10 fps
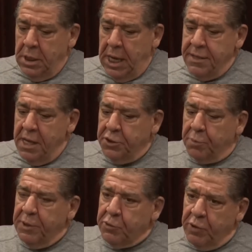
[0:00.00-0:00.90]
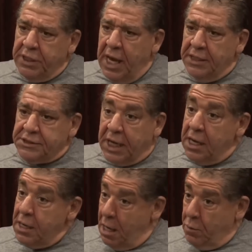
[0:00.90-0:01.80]
and then it took me three days to get
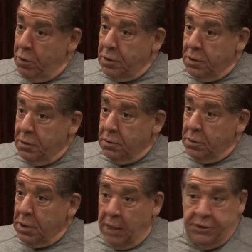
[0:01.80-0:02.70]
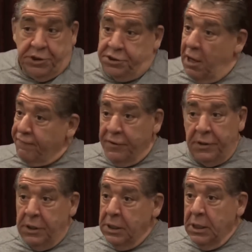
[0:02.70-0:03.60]
another one. I just suffered,
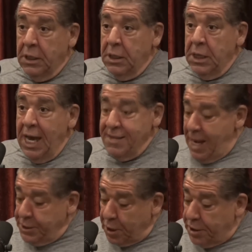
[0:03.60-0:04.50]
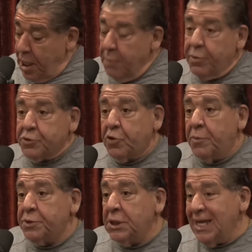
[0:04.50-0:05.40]
and then I took another
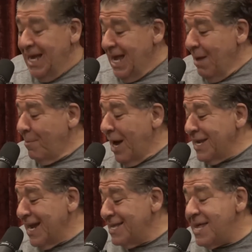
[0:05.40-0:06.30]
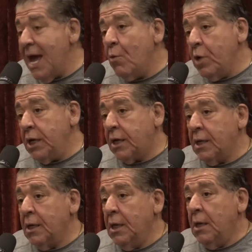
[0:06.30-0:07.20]
prescription. And by the end of that week,
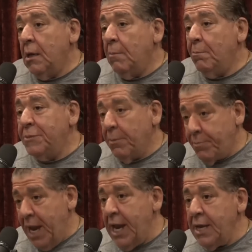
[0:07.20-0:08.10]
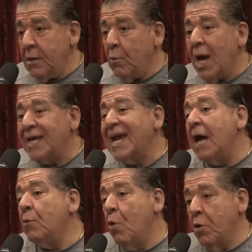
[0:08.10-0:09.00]
the pain had
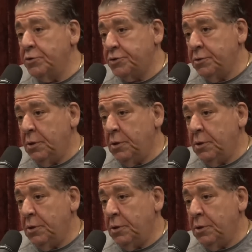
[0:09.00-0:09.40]
gotten worse.